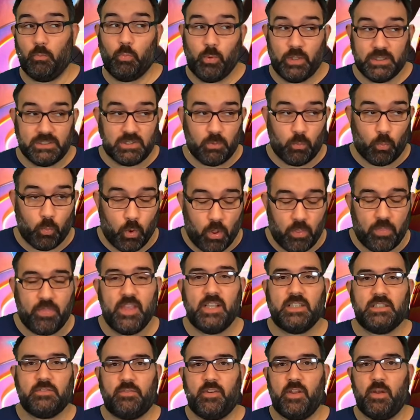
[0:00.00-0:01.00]
which what
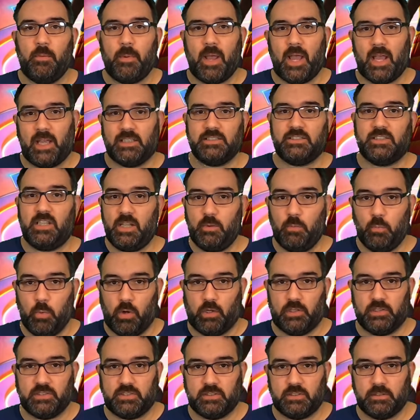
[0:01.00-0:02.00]
this film actually
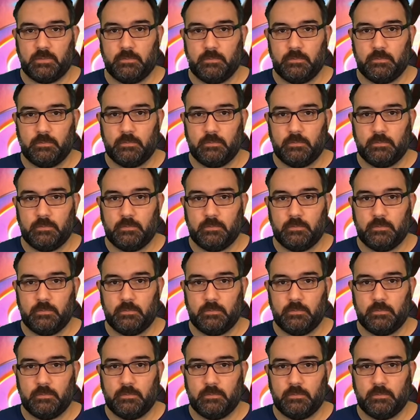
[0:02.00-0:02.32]
was.